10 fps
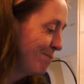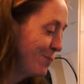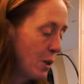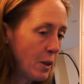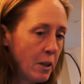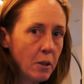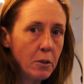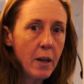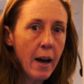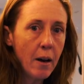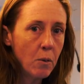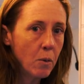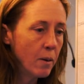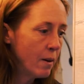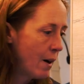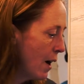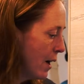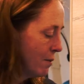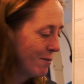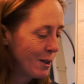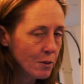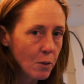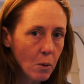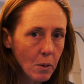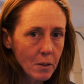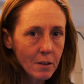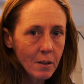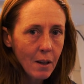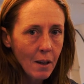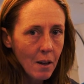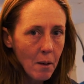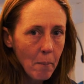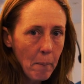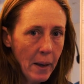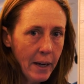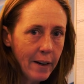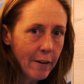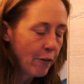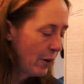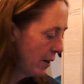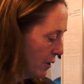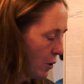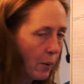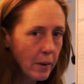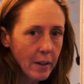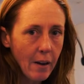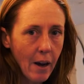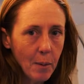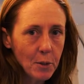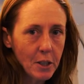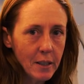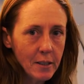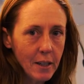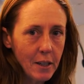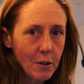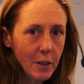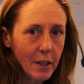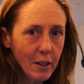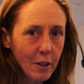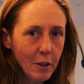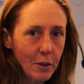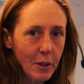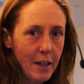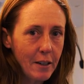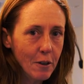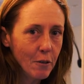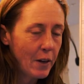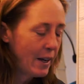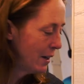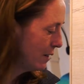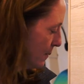You can include that or not, and there's of course many different toilet options that you can include in your van.